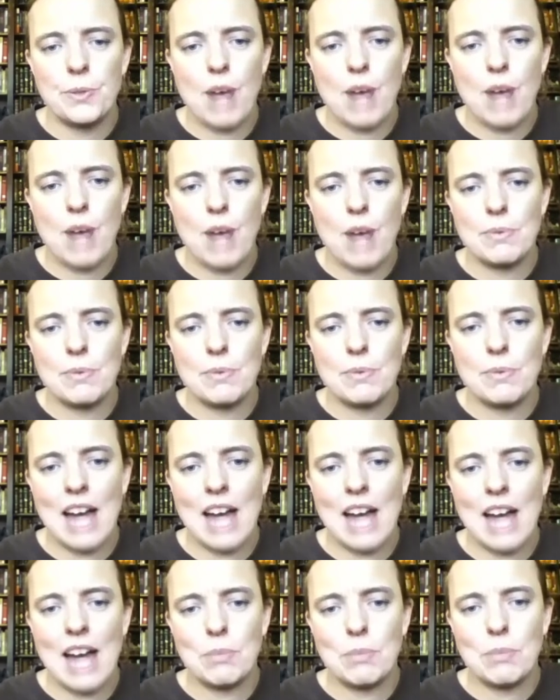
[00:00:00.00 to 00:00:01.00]
problems
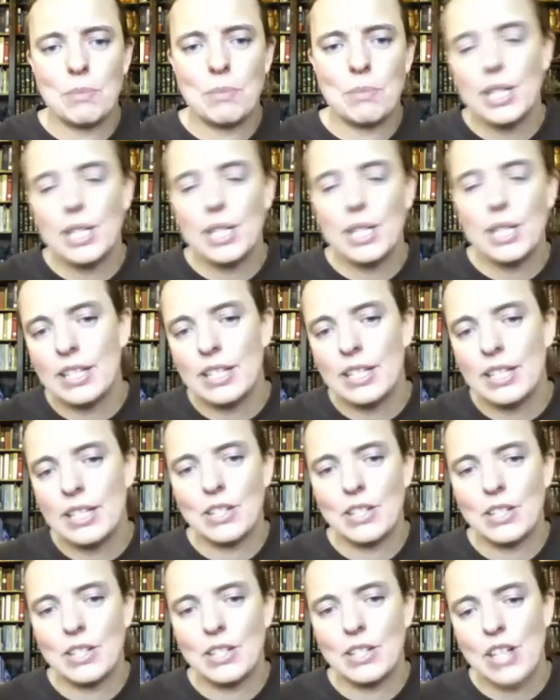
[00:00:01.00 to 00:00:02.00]
out of the book
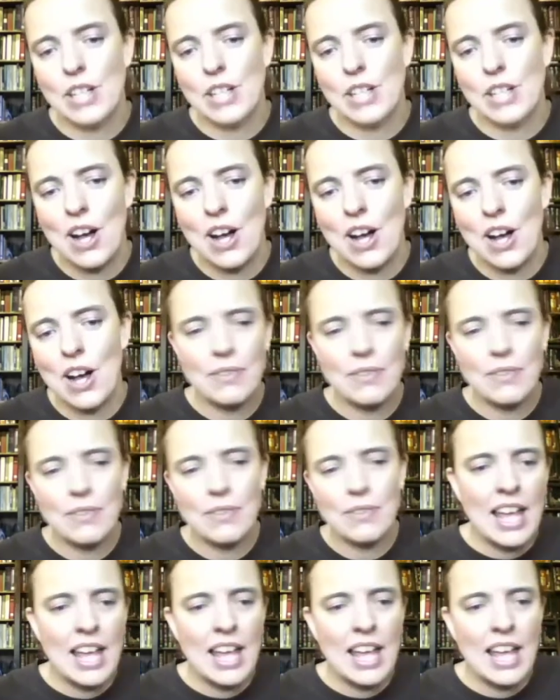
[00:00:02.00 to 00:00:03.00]
that you'll solve,
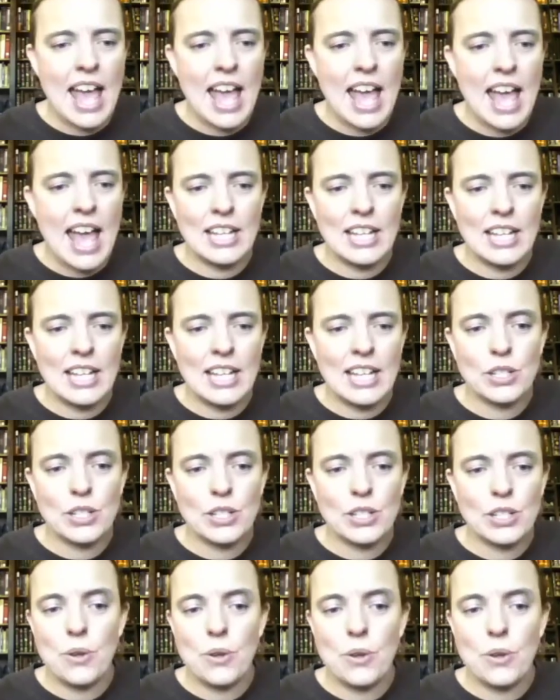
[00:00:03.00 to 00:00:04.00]
and then
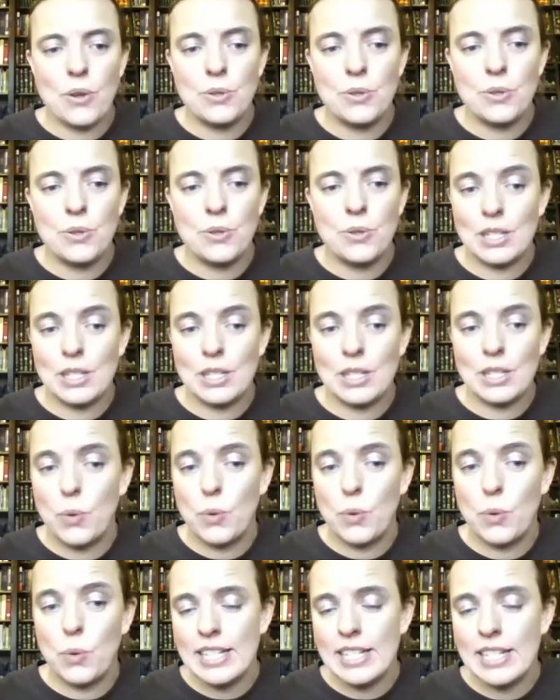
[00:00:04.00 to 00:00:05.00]
just go through this
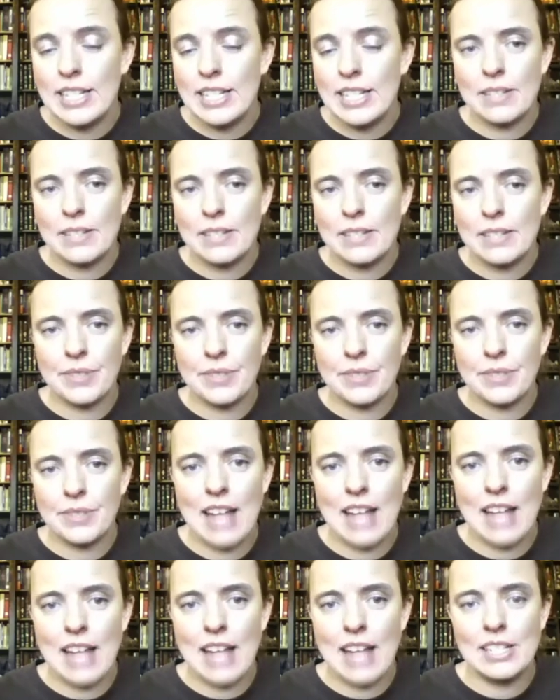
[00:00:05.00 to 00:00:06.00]
quiz.
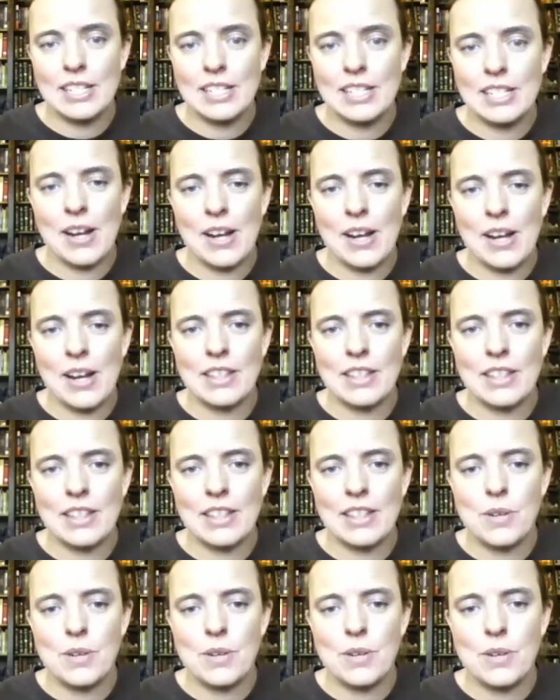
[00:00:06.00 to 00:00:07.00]
Okay, so you see how I got
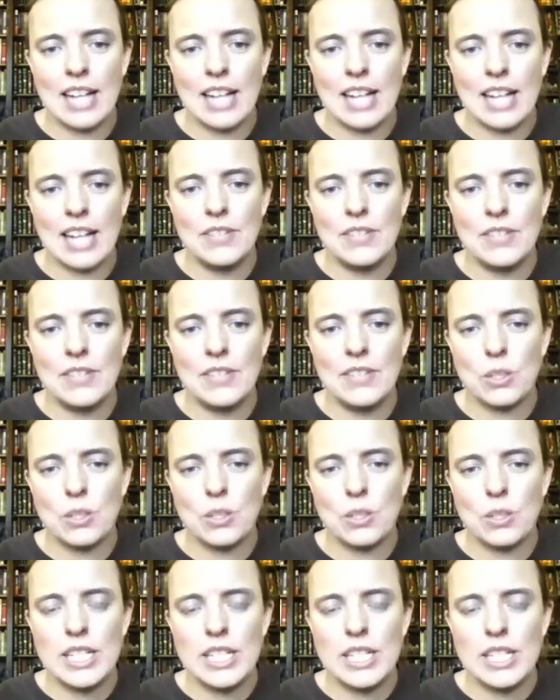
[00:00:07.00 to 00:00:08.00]
there? Course activities,
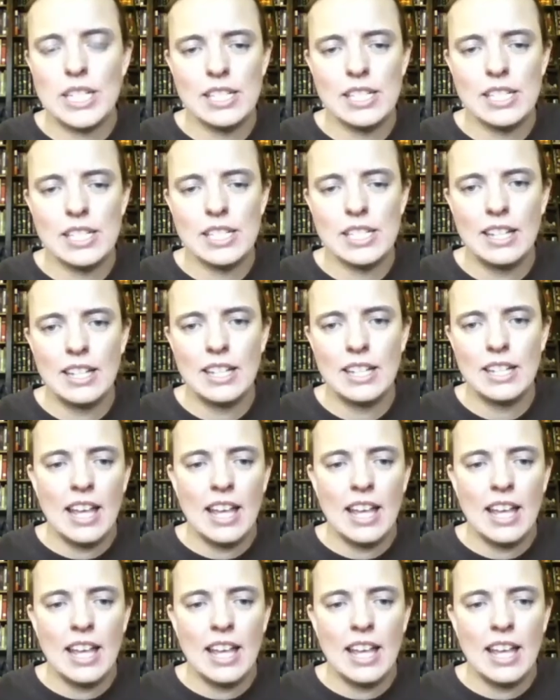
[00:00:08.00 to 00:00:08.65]
quizzes.